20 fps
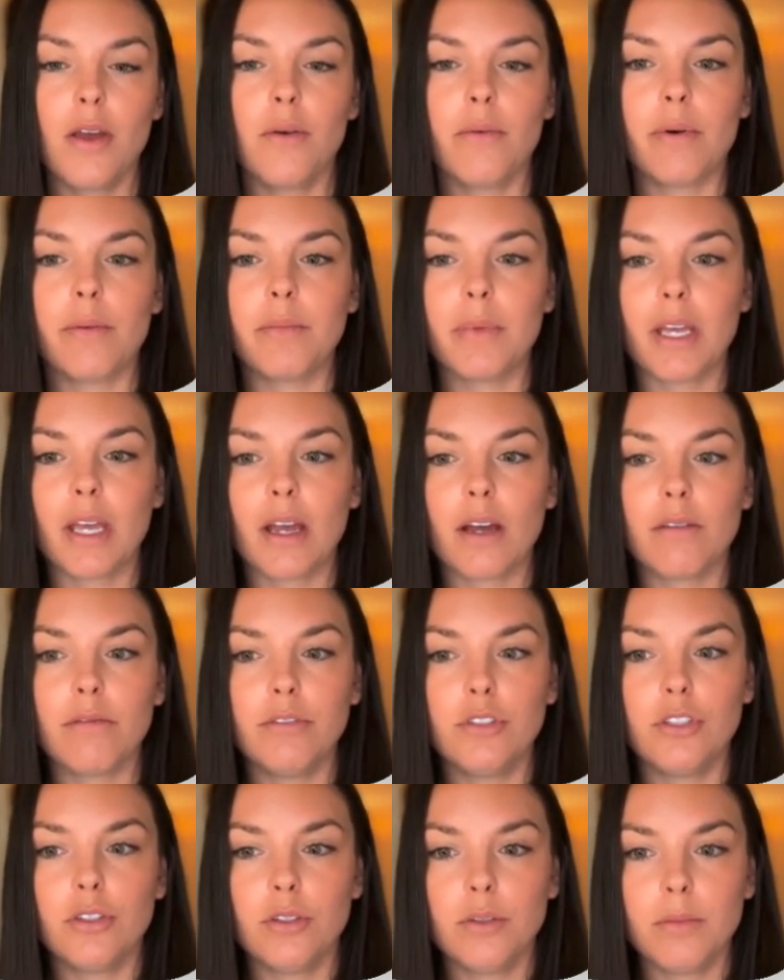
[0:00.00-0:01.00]
When we
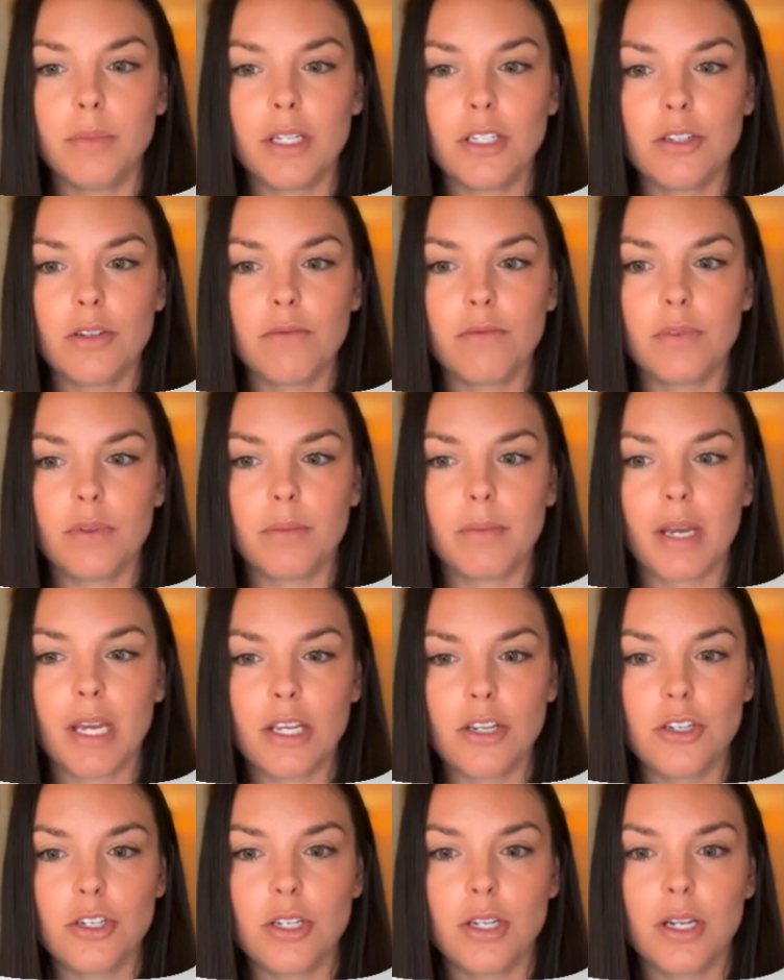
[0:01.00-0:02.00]
have too much
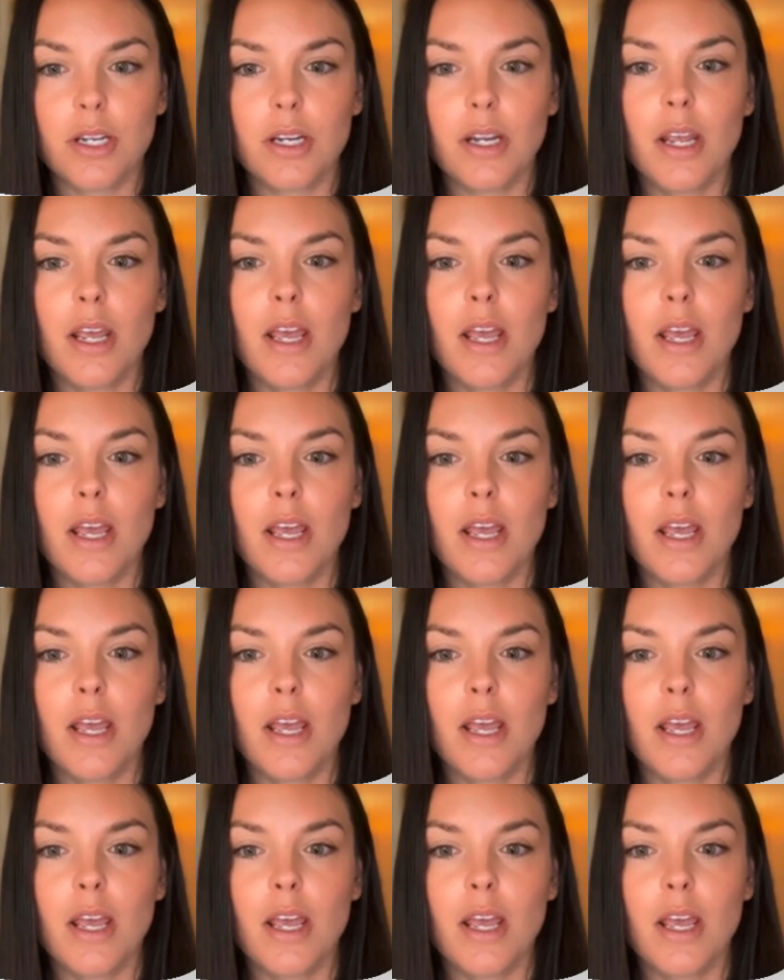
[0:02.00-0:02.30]
inflammation,